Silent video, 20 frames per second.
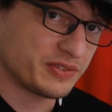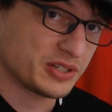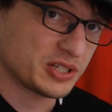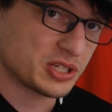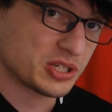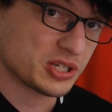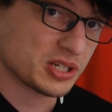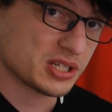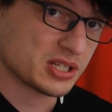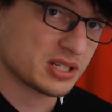
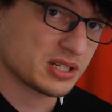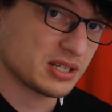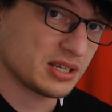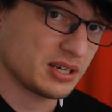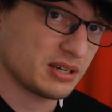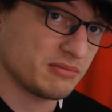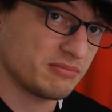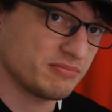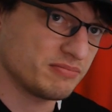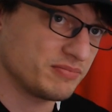It's just,
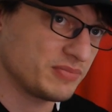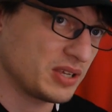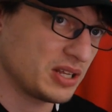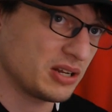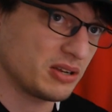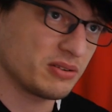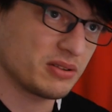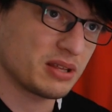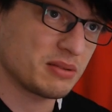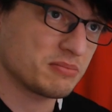um, you
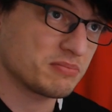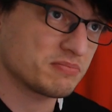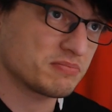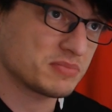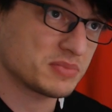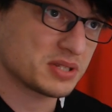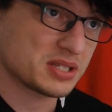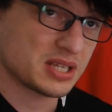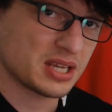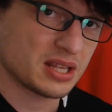know,
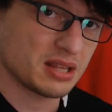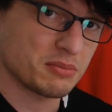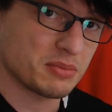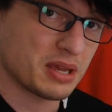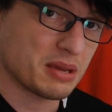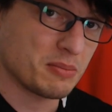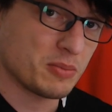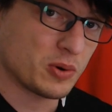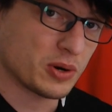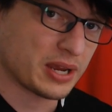them seeing them
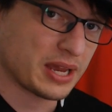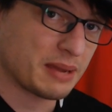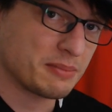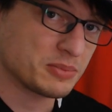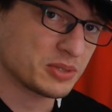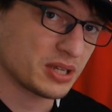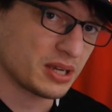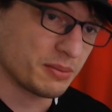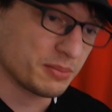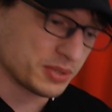get more game
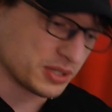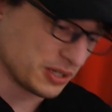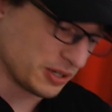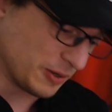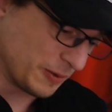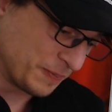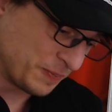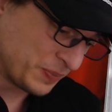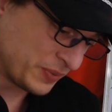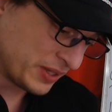time.
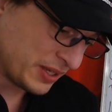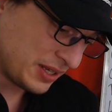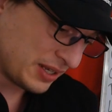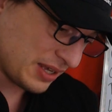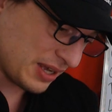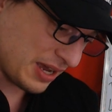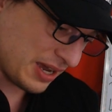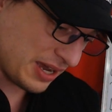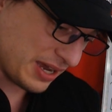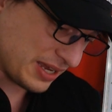So,
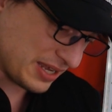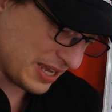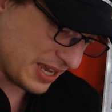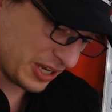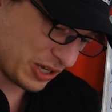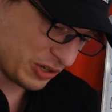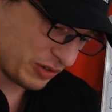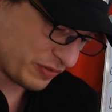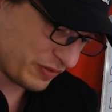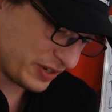uh, yeah,
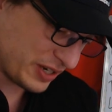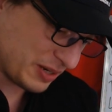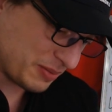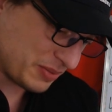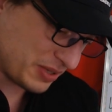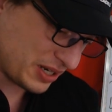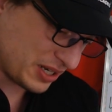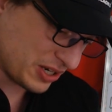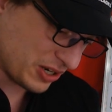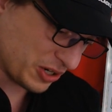good for him
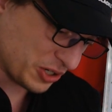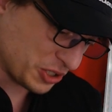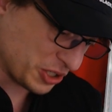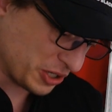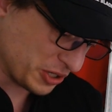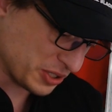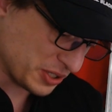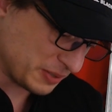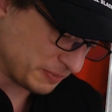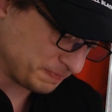that he got
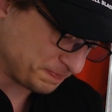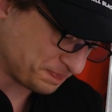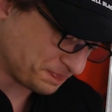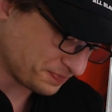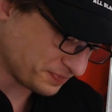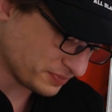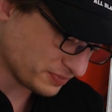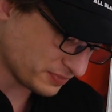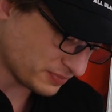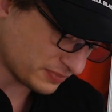chosen.
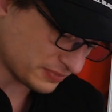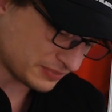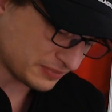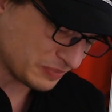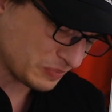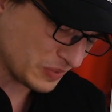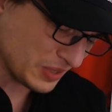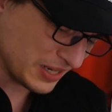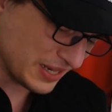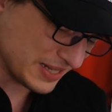
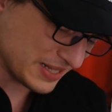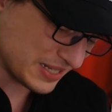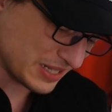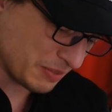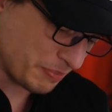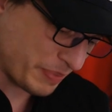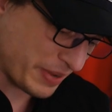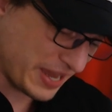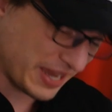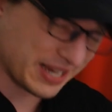Into
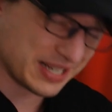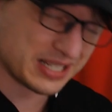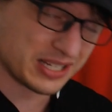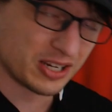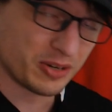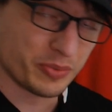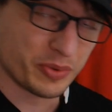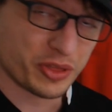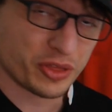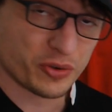the backs, they've
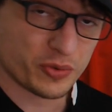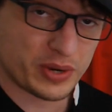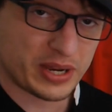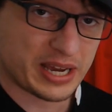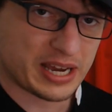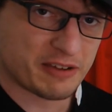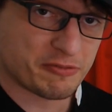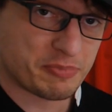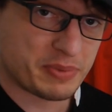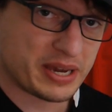gone with three
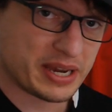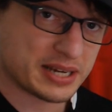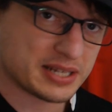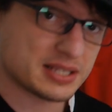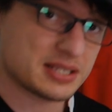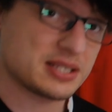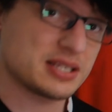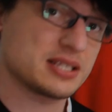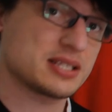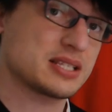
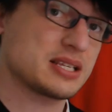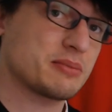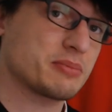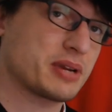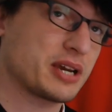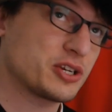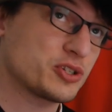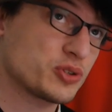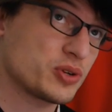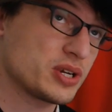halfbacks. There's some
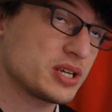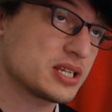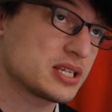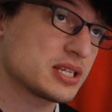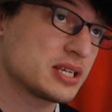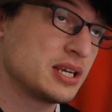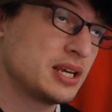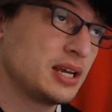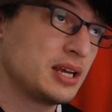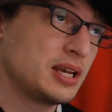
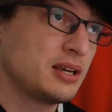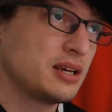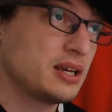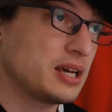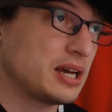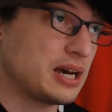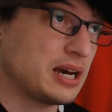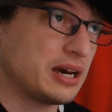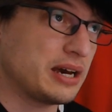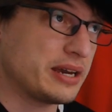countries,
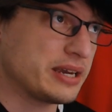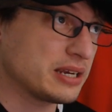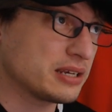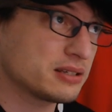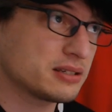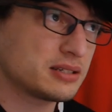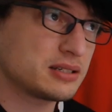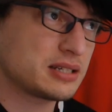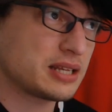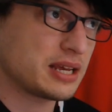uh,
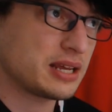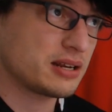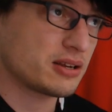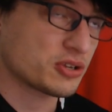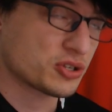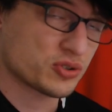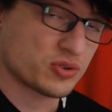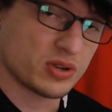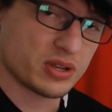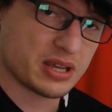England and
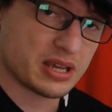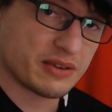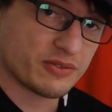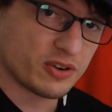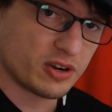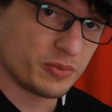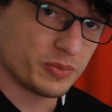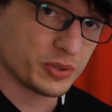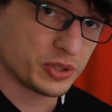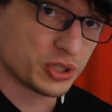Australia, have
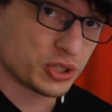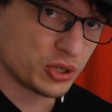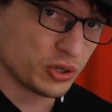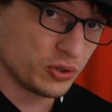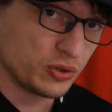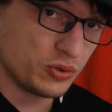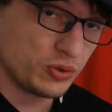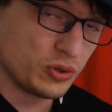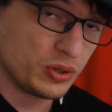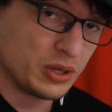gone with
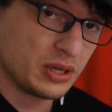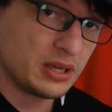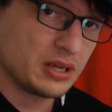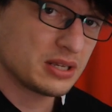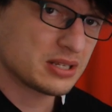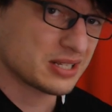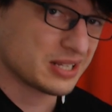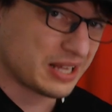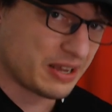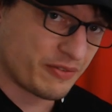two.
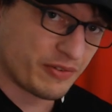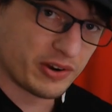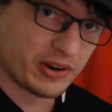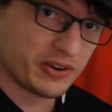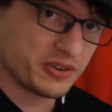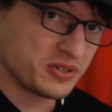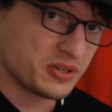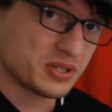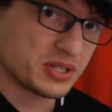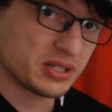South
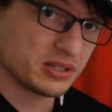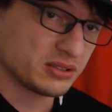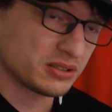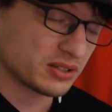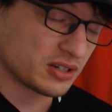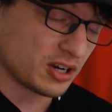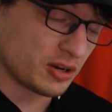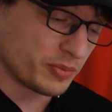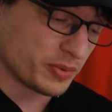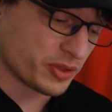Africa and New Zealand
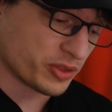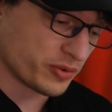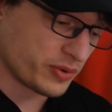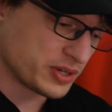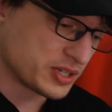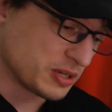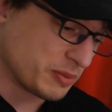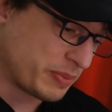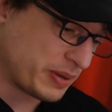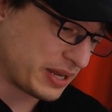have gone with
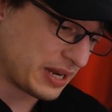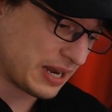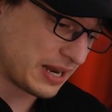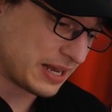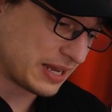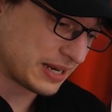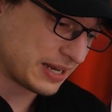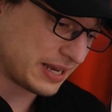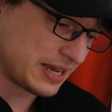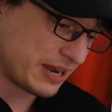three. So
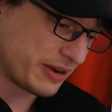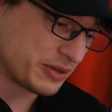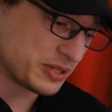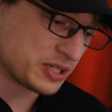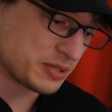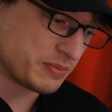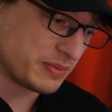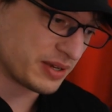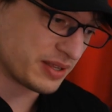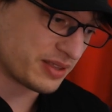Perenara, Aaron
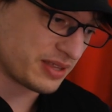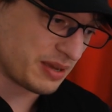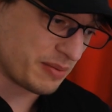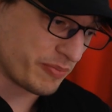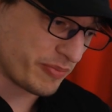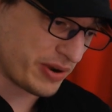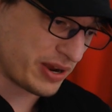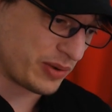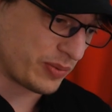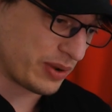Smith
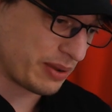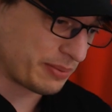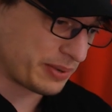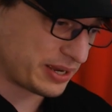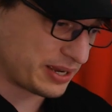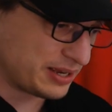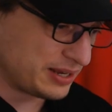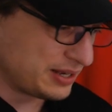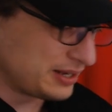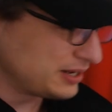and Brad
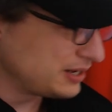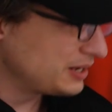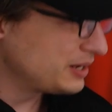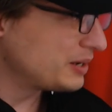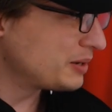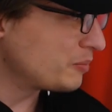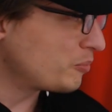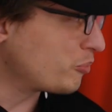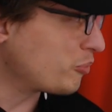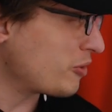Weber.
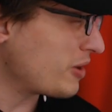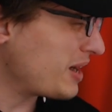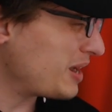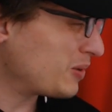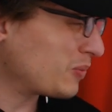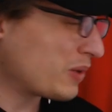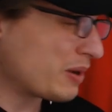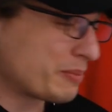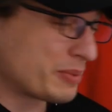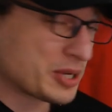
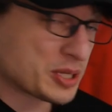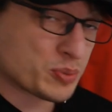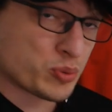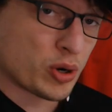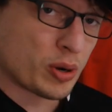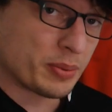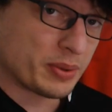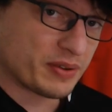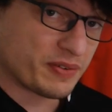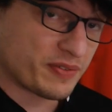Brad Weber's
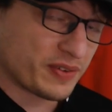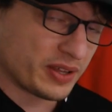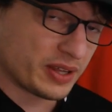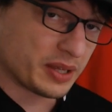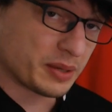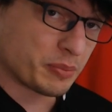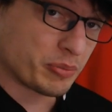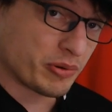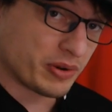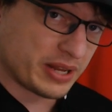probably
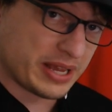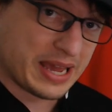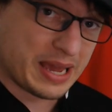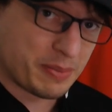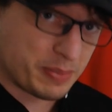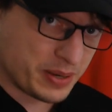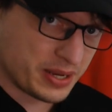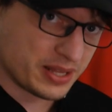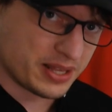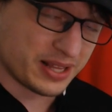feeling pretty
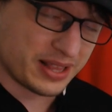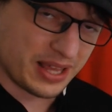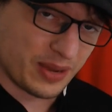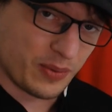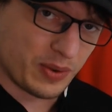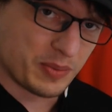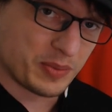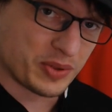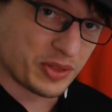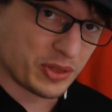happy that they
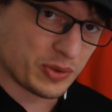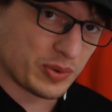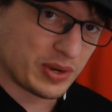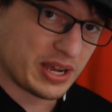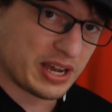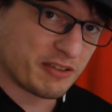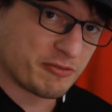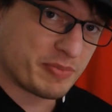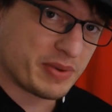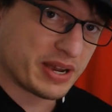went with three
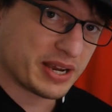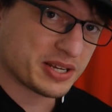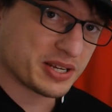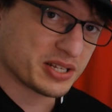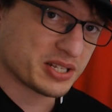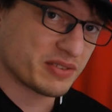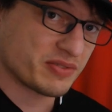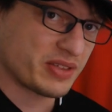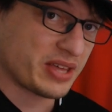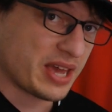halfbacks,
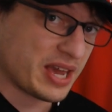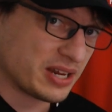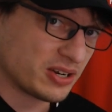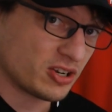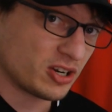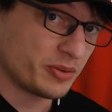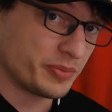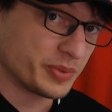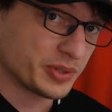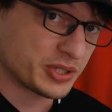because if they had
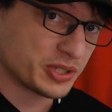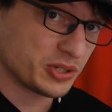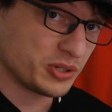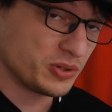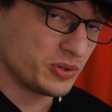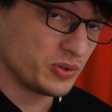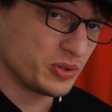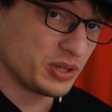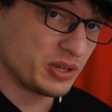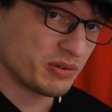gone with
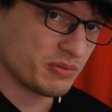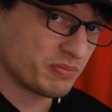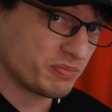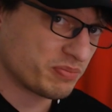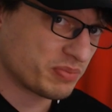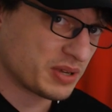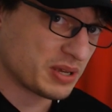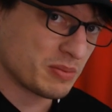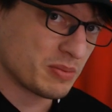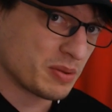two, you
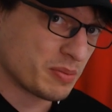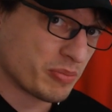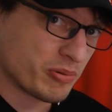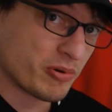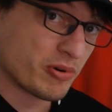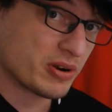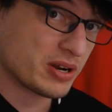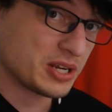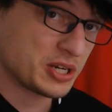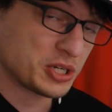can be
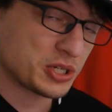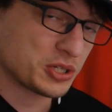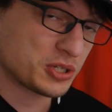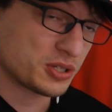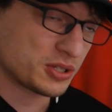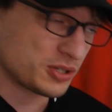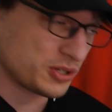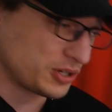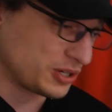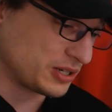pretty
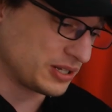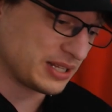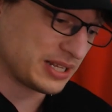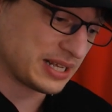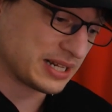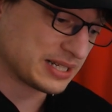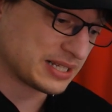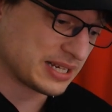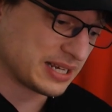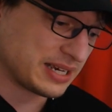certain
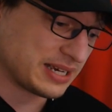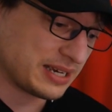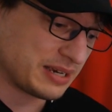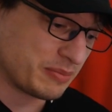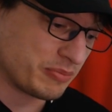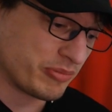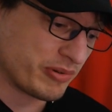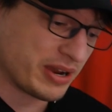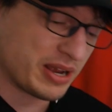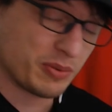that
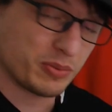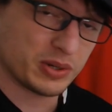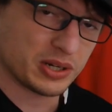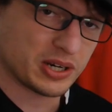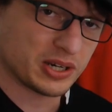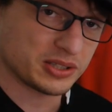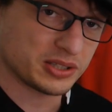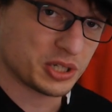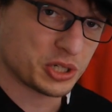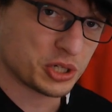uh, Brad would
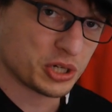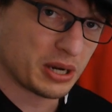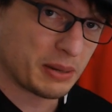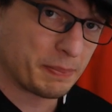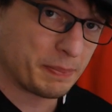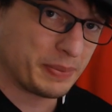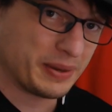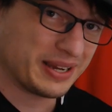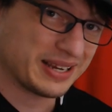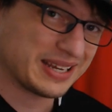have got the
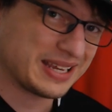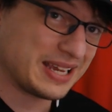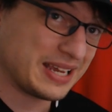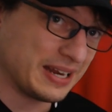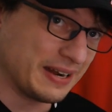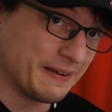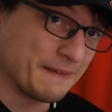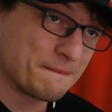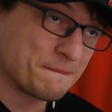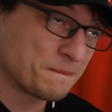chop. But
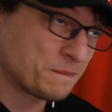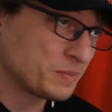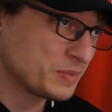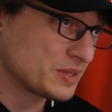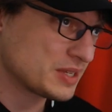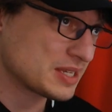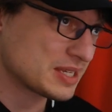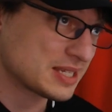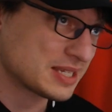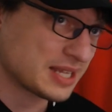again,
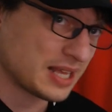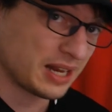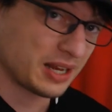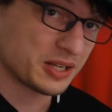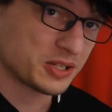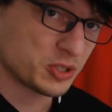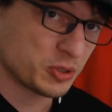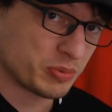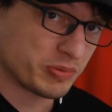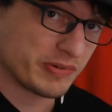
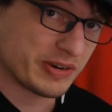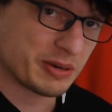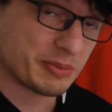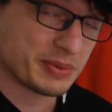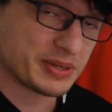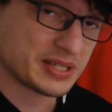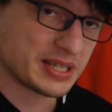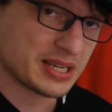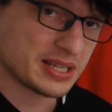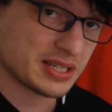stellar Super
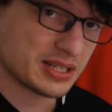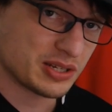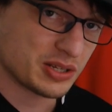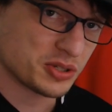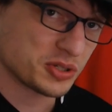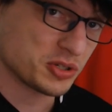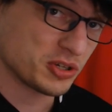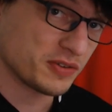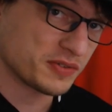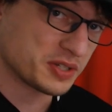Rugby season,
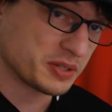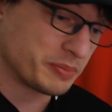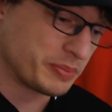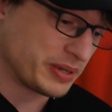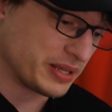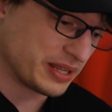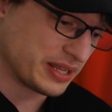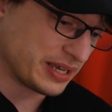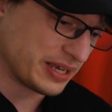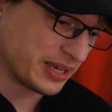deserves to
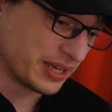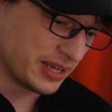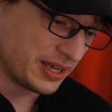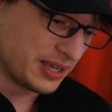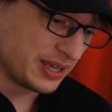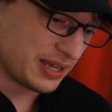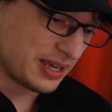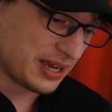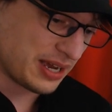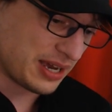be there.
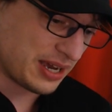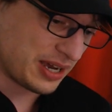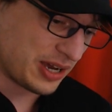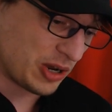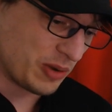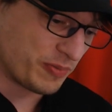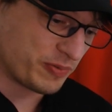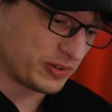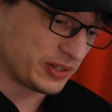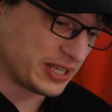Uh,
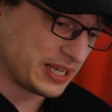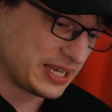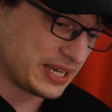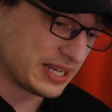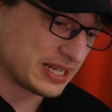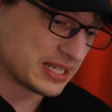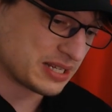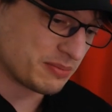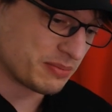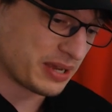hopefully he
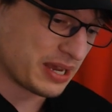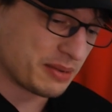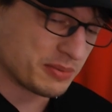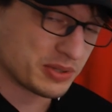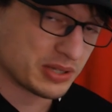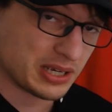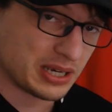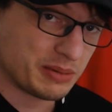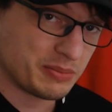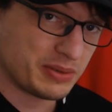gets some game
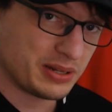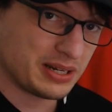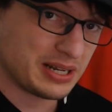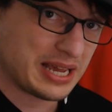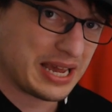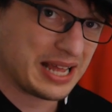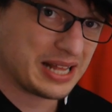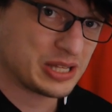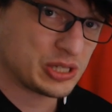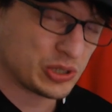time and
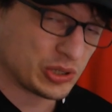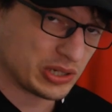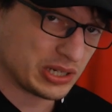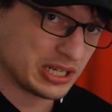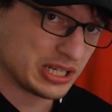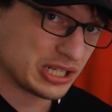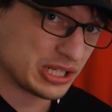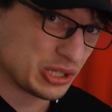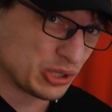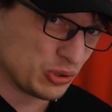adds on
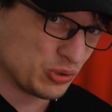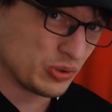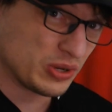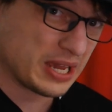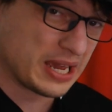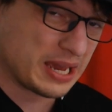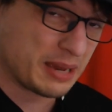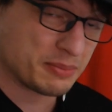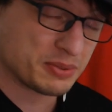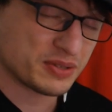his two
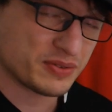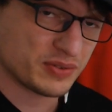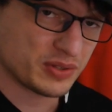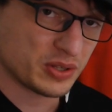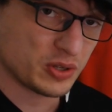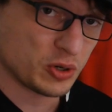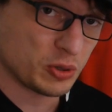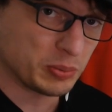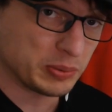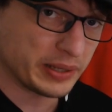caps for
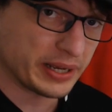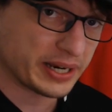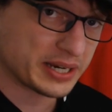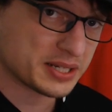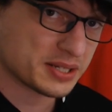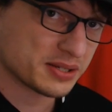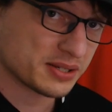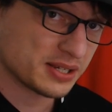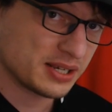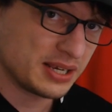the All
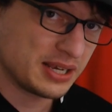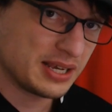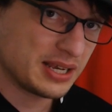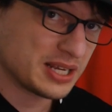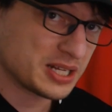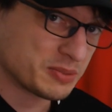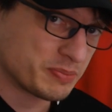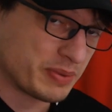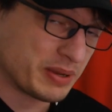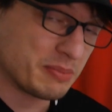Blacks.
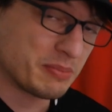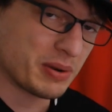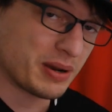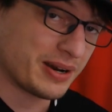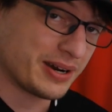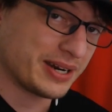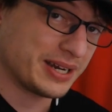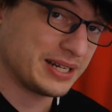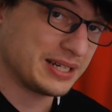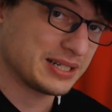He's been
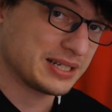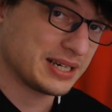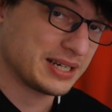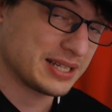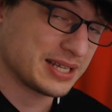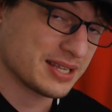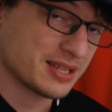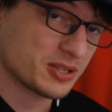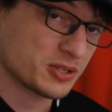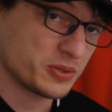behind uh,
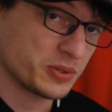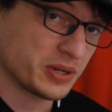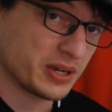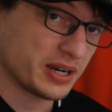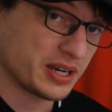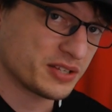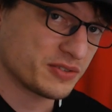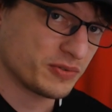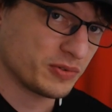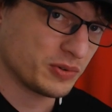the other two
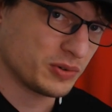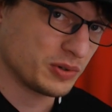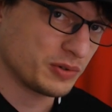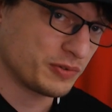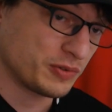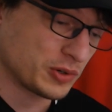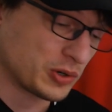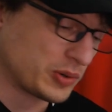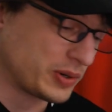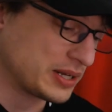guys for,
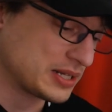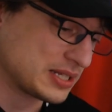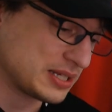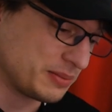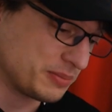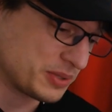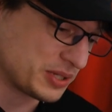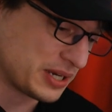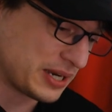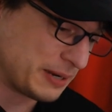for quite
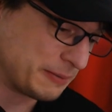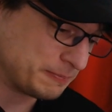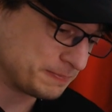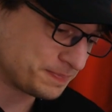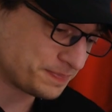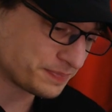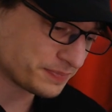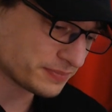some time.